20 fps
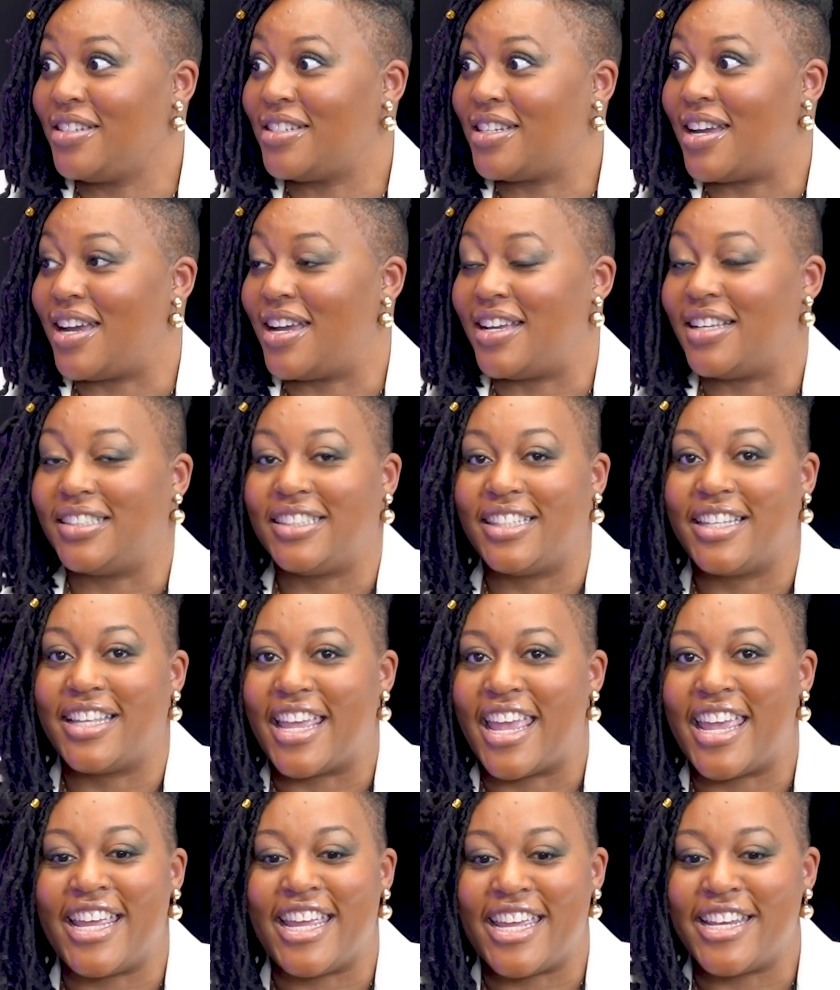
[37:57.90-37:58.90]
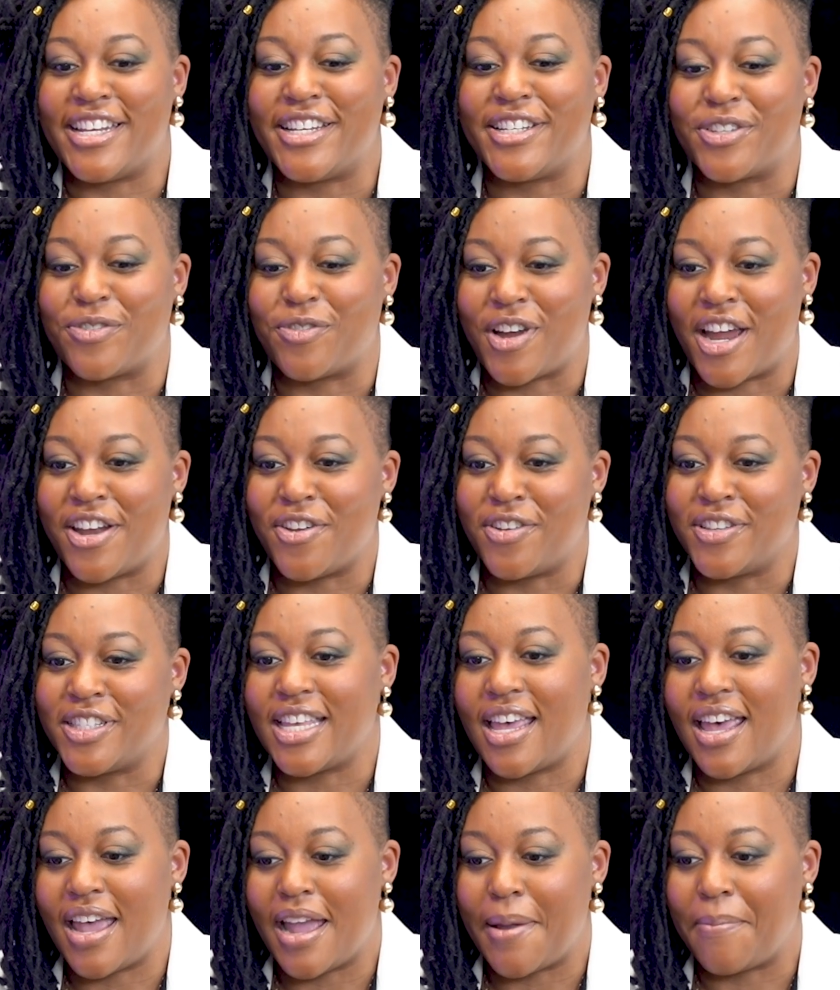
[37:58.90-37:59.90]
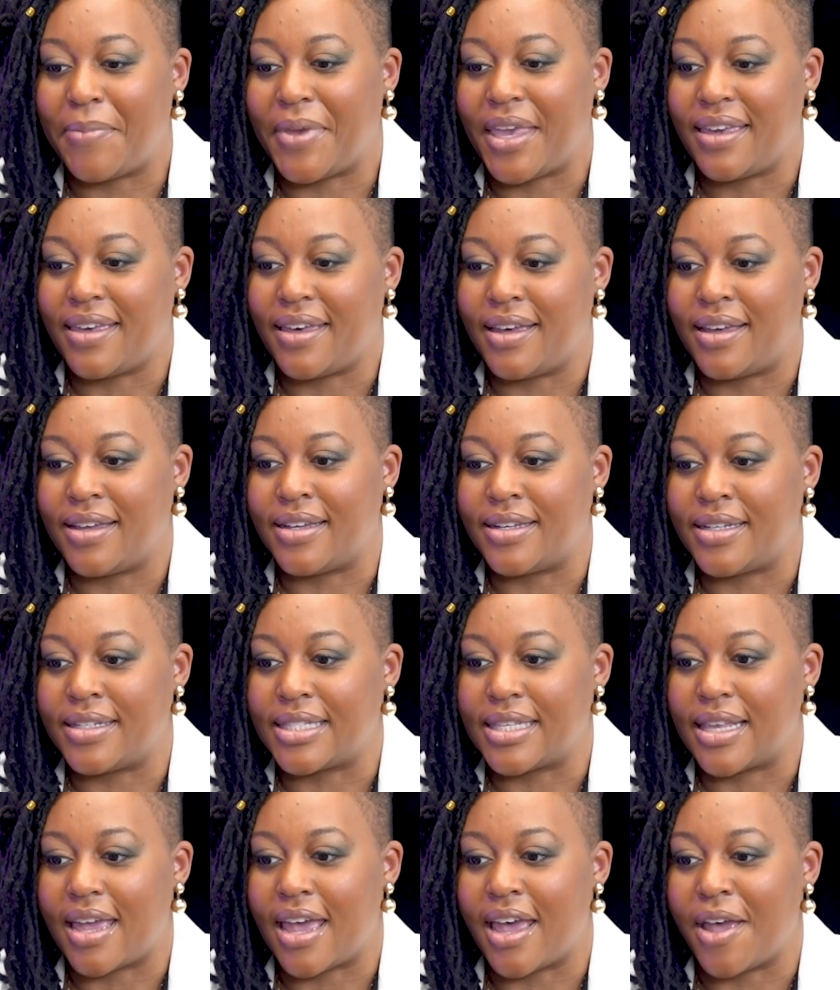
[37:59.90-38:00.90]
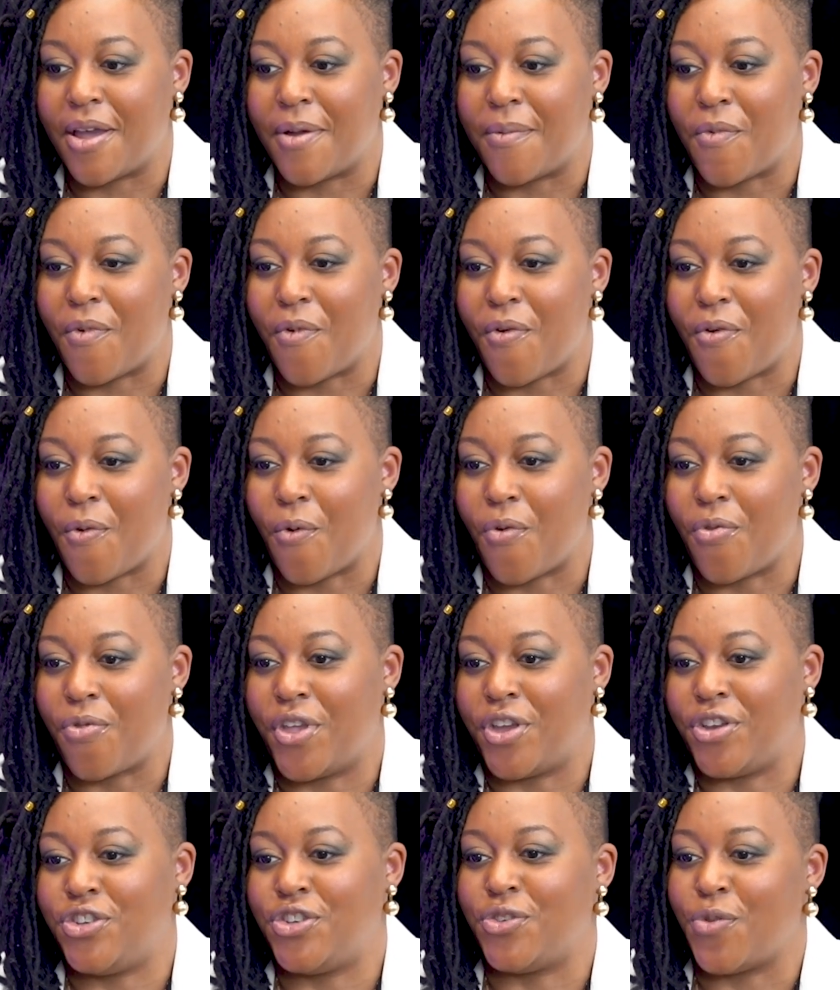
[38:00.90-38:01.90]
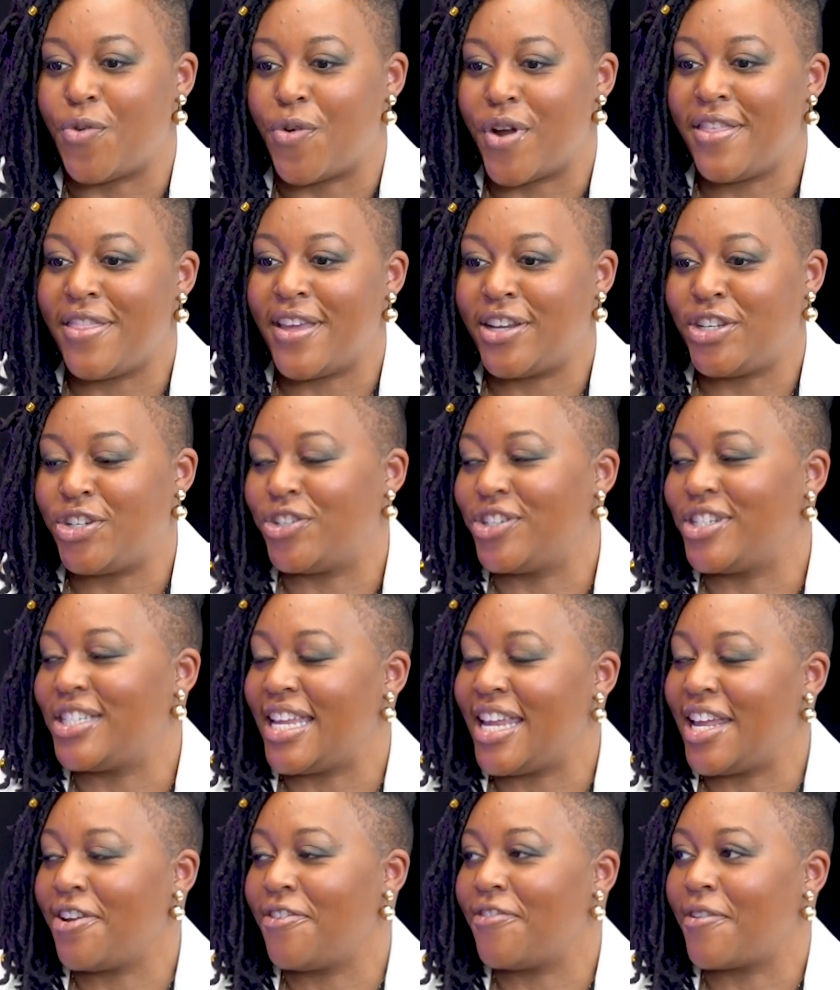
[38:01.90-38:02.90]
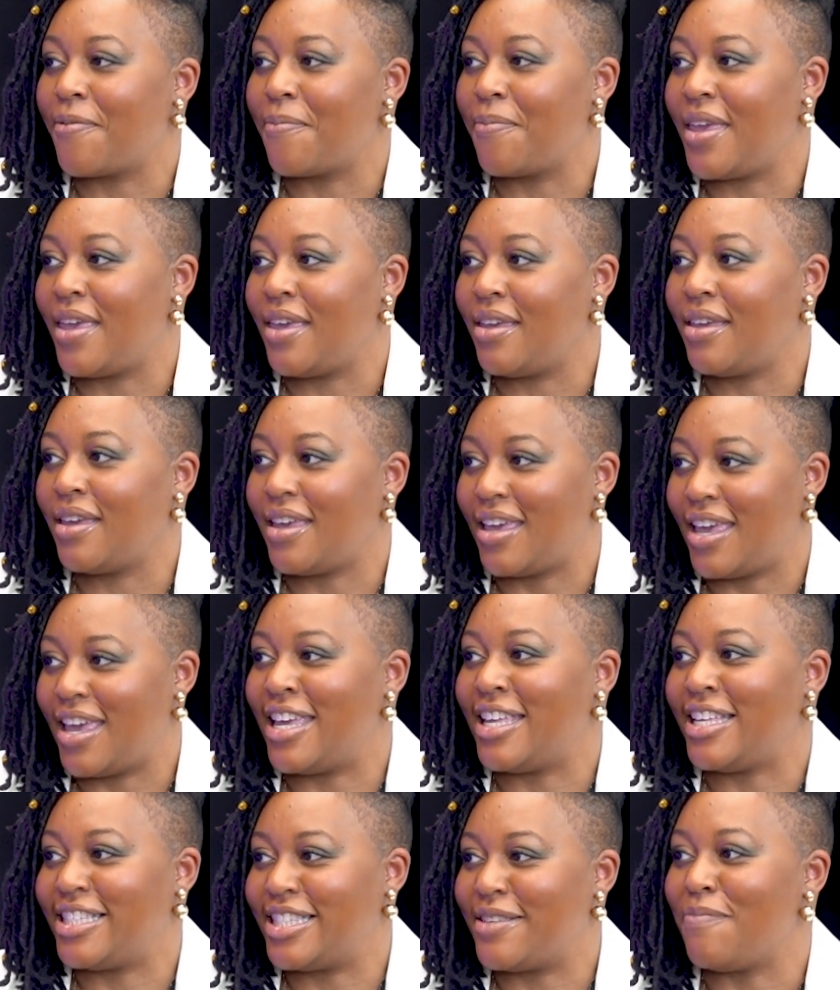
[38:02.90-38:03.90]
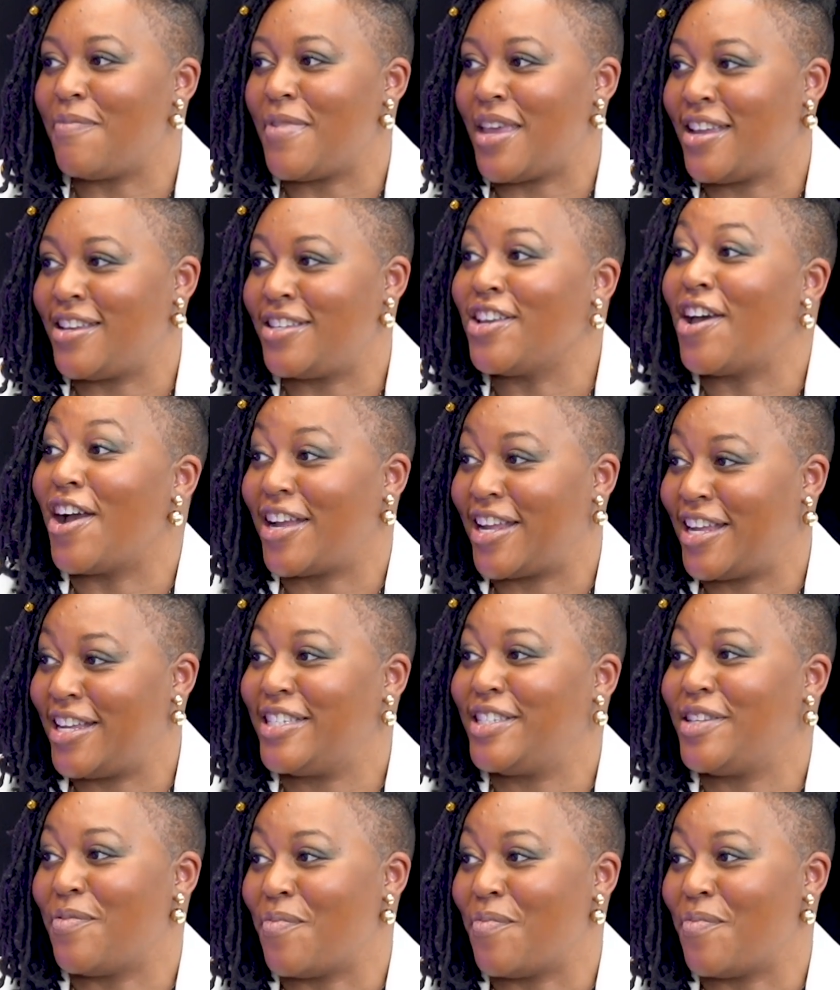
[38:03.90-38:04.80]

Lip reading: Apologize. It is right on time because the joy that you're seeing from me, it's me talking to